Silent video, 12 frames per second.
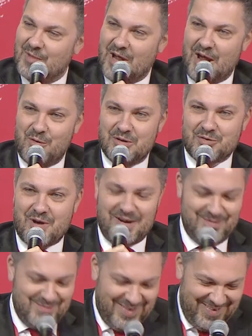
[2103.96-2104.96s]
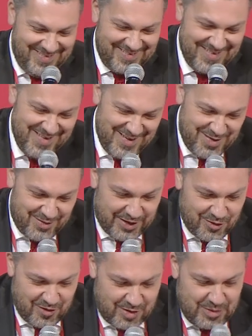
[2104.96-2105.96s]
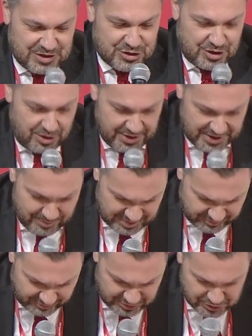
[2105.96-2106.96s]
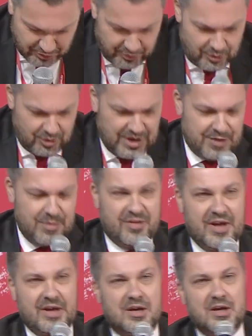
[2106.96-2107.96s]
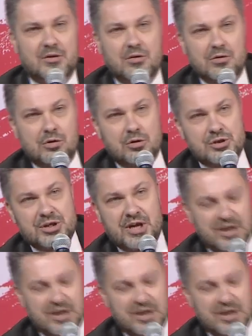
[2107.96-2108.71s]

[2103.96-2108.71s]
I will try. Thank you very much, Conny. But first of all, let me thank Antonio Costa